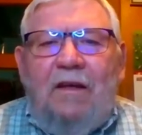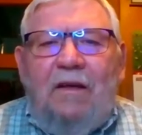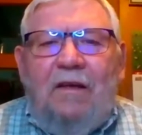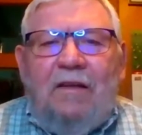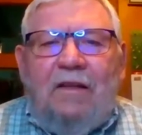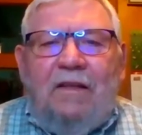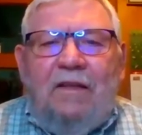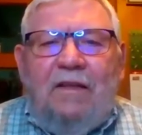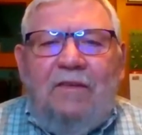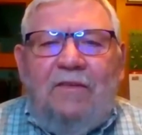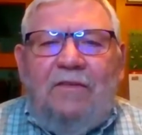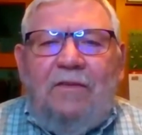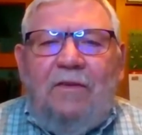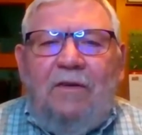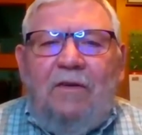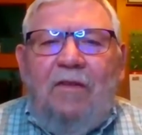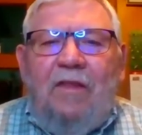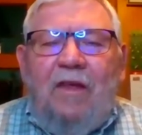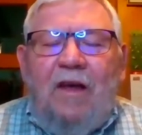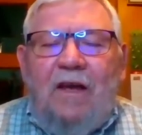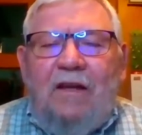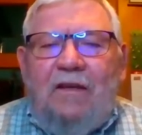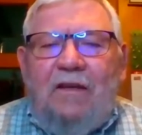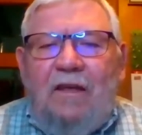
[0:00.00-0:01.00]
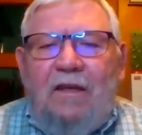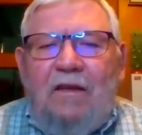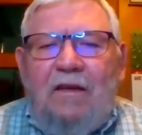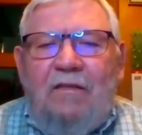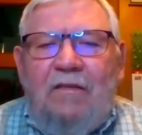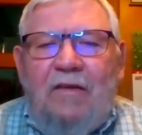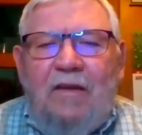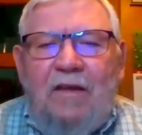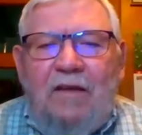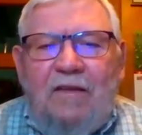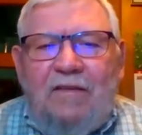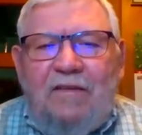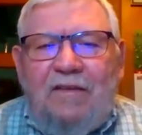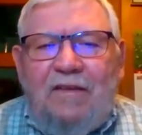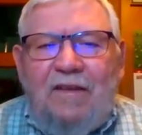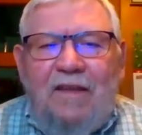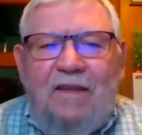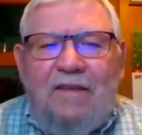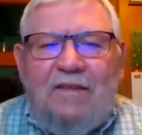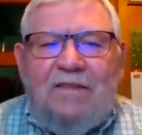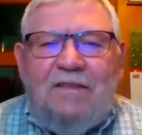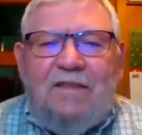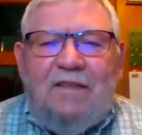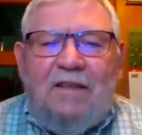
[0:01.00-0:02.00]
consider the idea, and
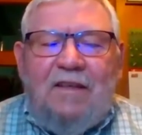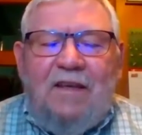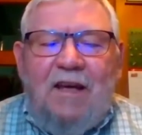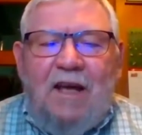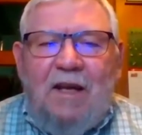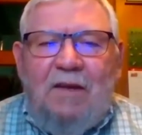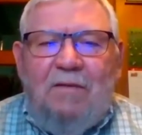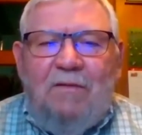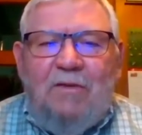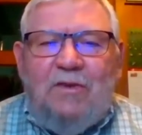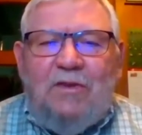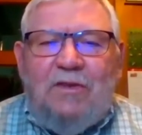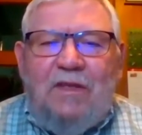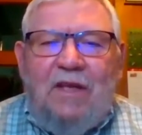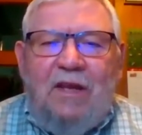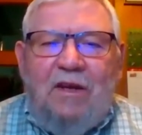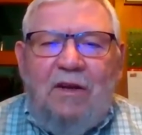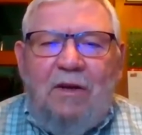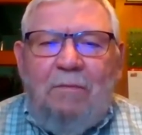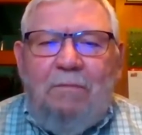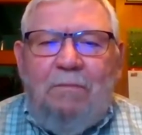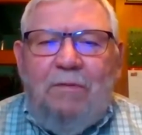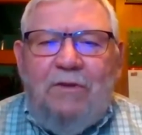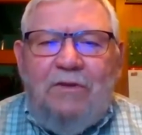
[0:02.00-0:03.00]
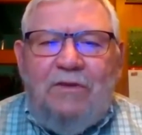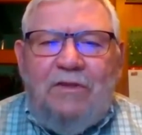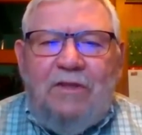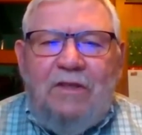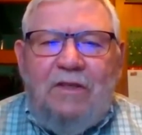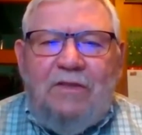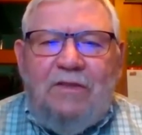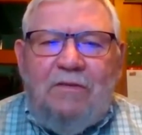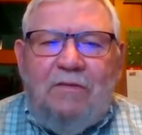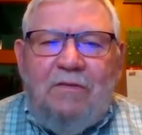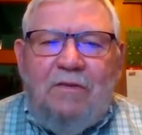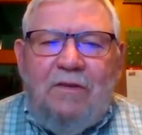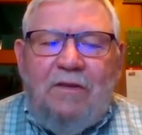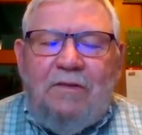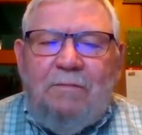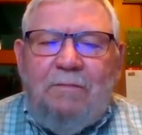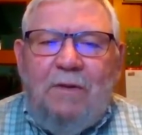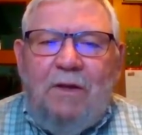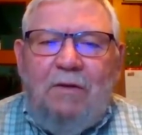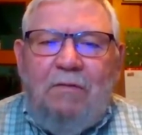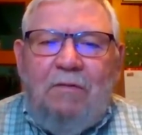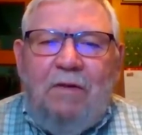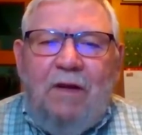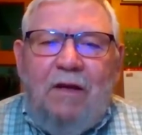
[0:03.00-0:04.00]
it's a kind of a standard procedure that's
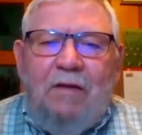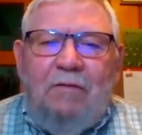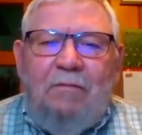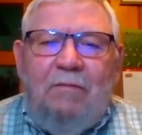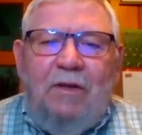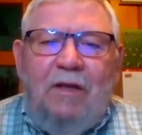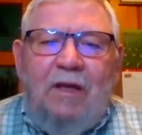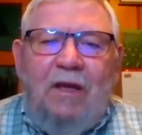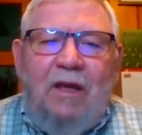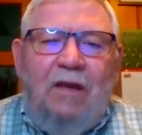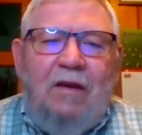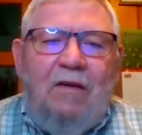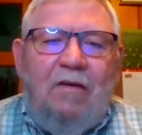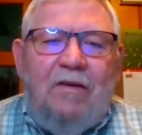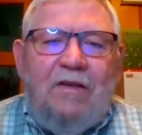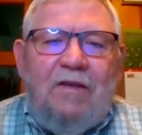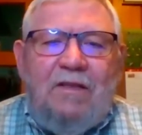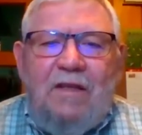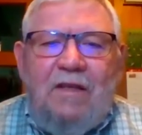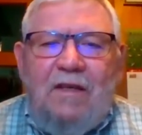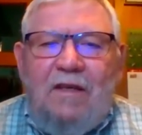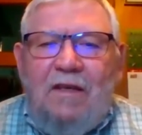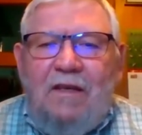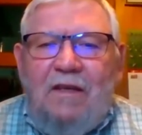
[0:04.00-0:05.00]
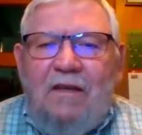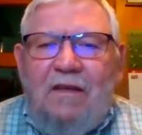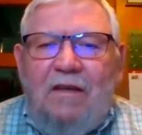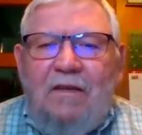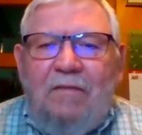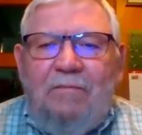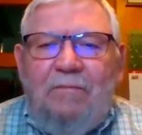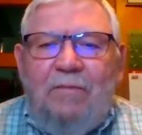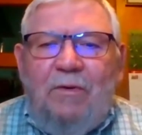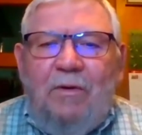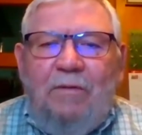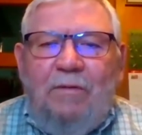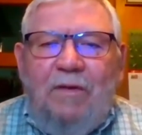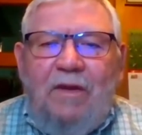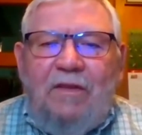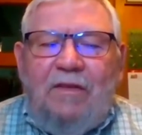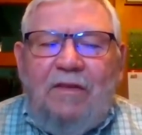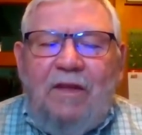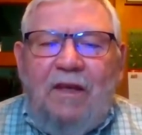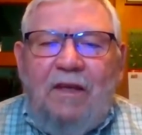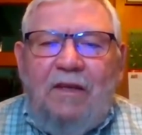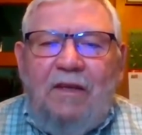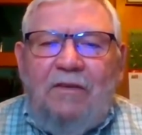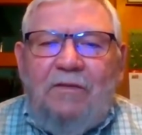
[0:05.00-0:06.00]
been around many years of moving
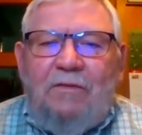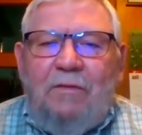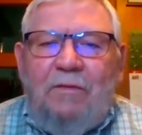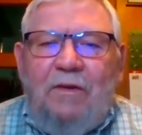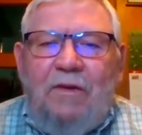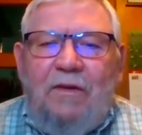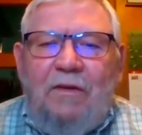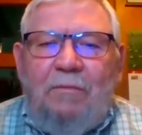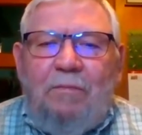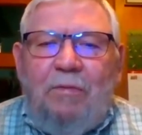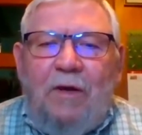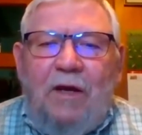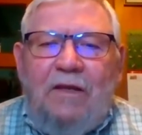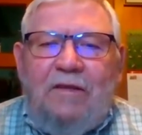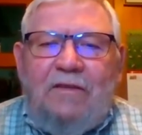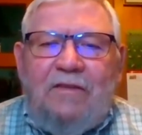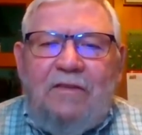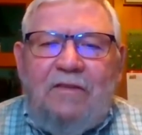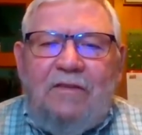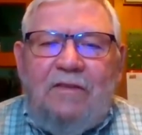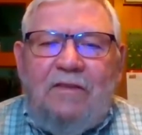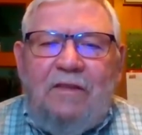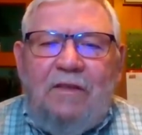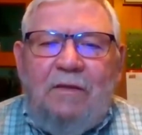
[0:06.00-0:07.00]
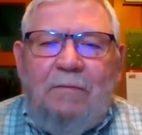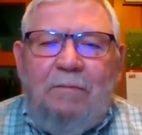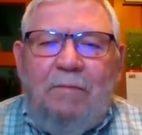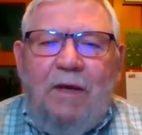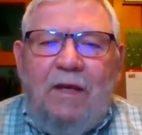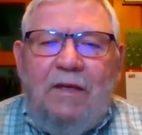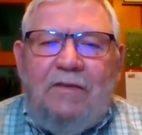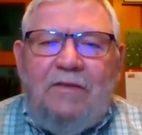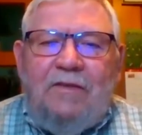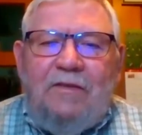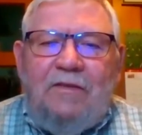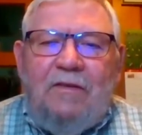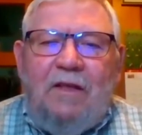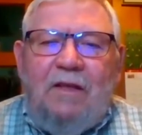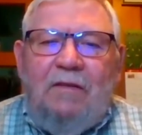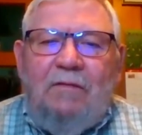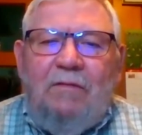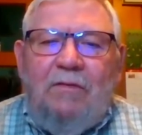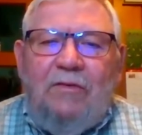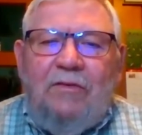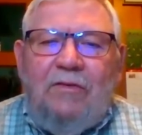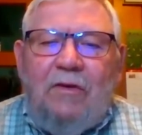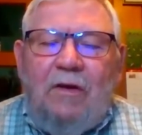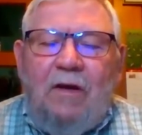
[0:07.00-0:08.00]
things when the prices and the basis
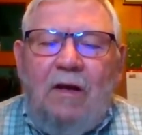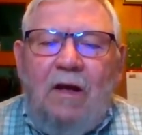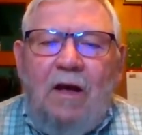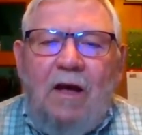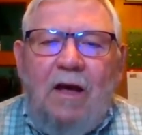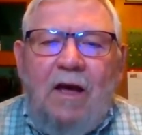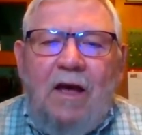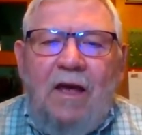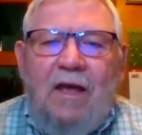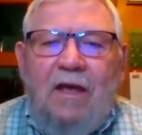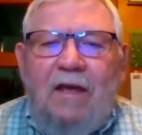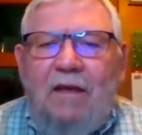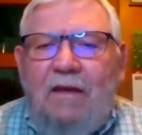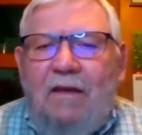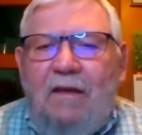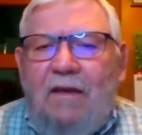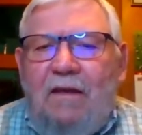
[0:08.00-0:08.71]
levels are high,